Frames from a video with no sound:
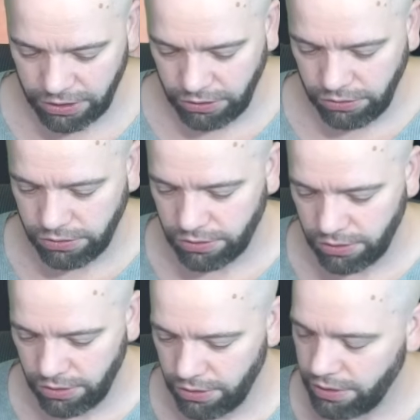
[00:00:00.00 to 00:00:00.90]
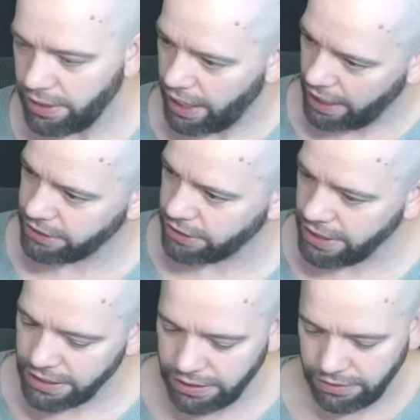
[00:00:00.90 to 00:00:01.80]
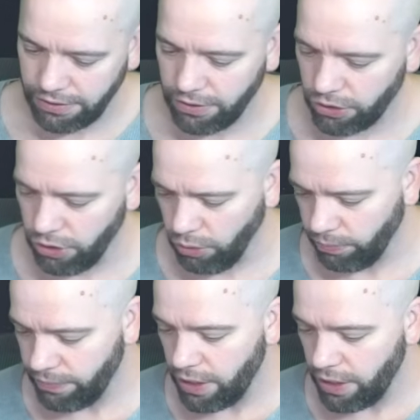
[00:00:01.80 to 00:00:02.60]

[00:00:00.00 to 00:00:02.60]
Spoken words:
used as needed. Cool.